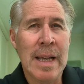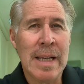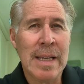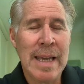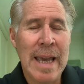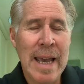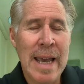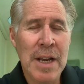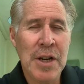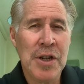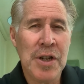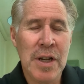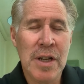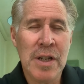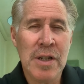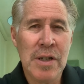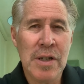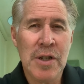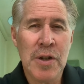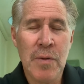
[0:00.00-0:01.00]
Cash
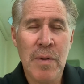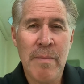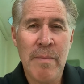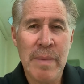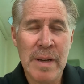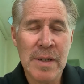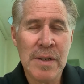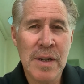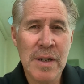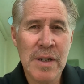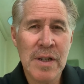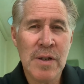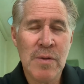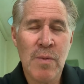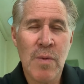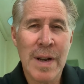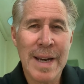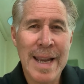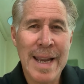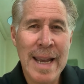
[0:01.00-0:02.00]
is to a
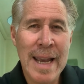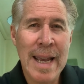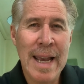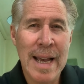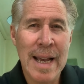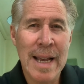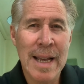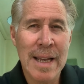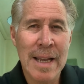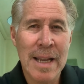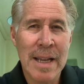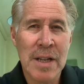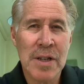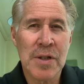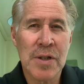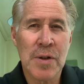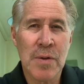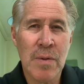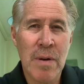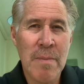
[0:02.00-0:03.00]
business what air
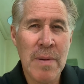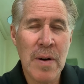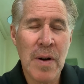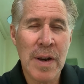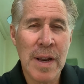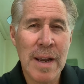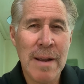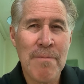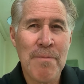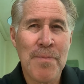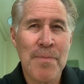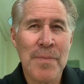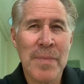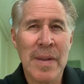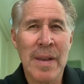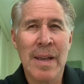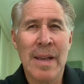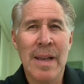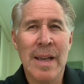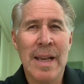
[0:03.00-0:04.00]
is to a body.
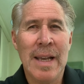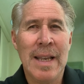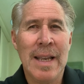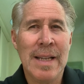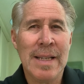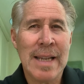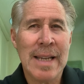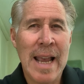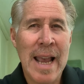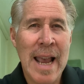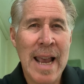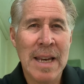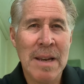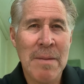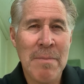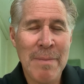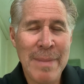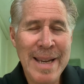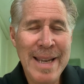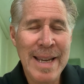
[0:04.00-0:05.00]
It is an
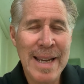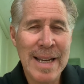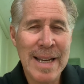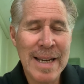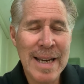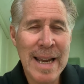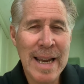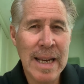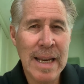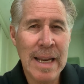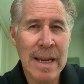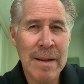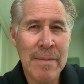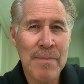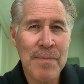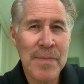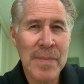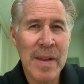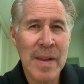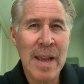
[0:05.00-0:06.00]
immediate need,
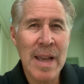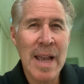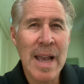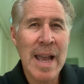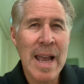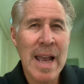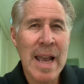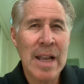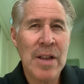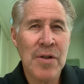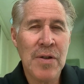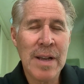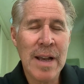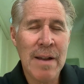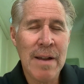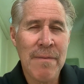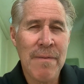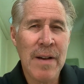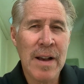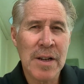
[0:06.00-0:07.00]
and you
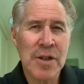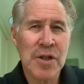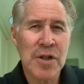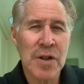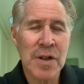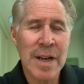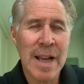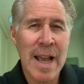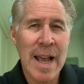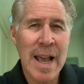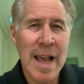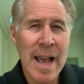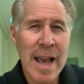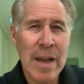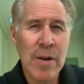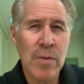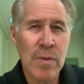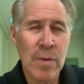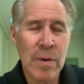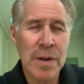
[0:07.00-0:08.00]
can't function
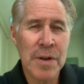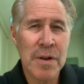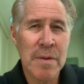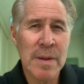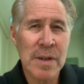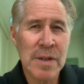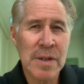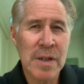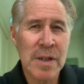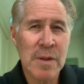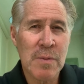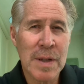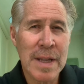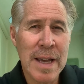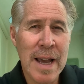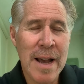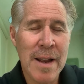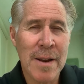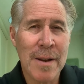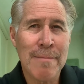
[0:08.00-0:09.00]
at all in your business
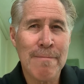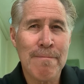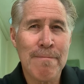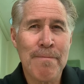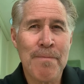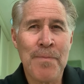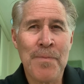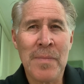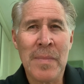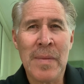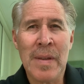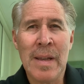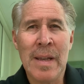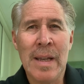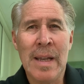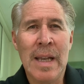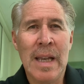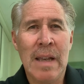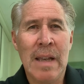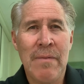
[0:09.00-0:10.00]
without it.
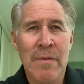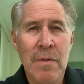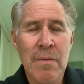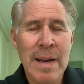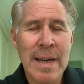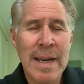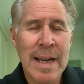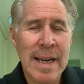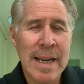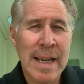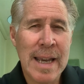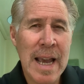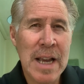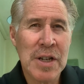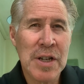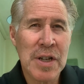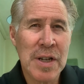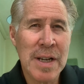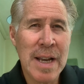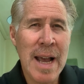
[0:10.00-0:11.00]
If you run out of
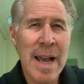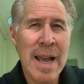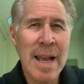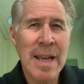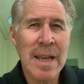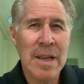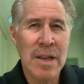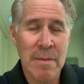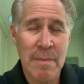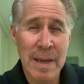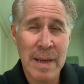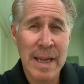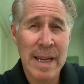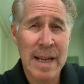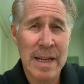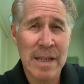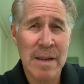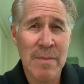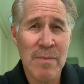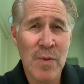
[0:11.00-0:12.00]
cash today, you better
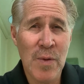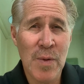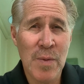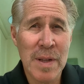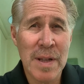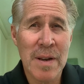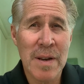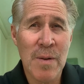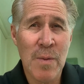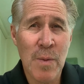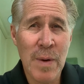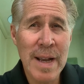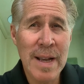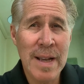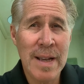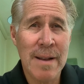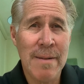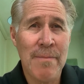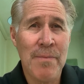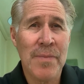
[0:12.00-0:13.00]
get some more within a
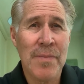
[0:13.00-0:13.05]
week,